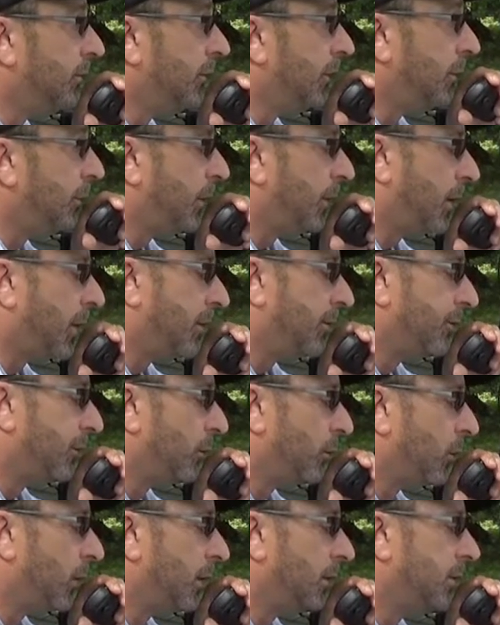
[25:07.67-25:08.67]
November Alpha
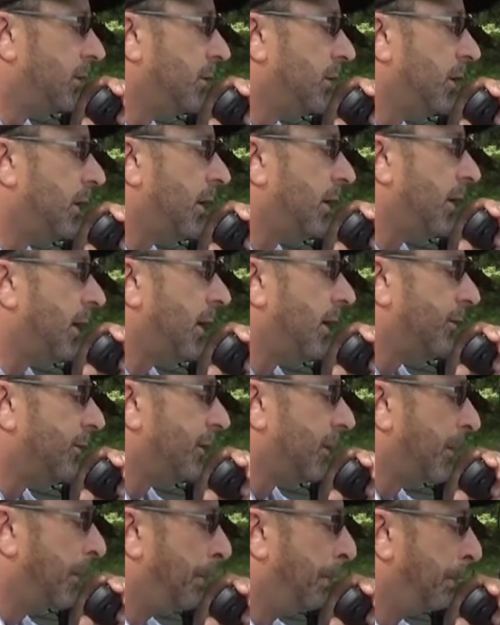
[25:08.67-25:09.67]
1, Sierra
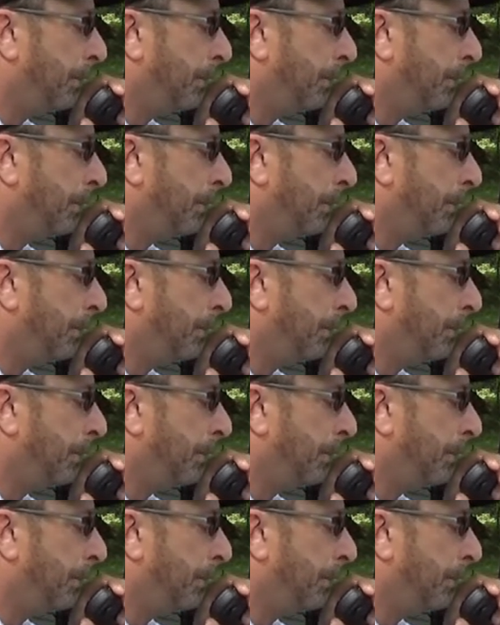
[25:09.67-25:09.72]
Alpha.